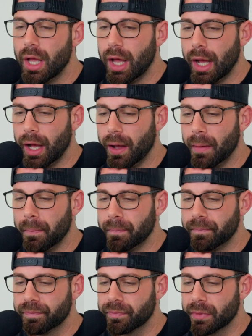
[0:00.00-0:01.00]

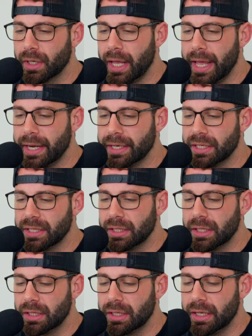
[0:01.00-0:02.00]
And
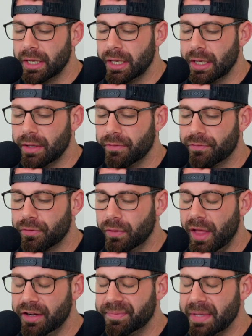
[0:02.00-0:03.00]
for a
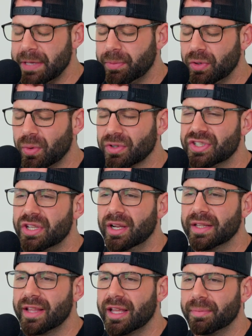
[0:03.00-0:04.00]
lot of people who are stuck
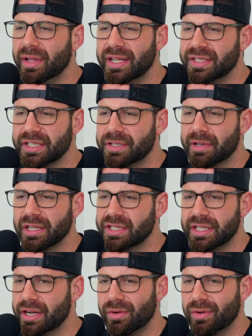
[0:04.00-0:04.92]
in that place, it's because they don't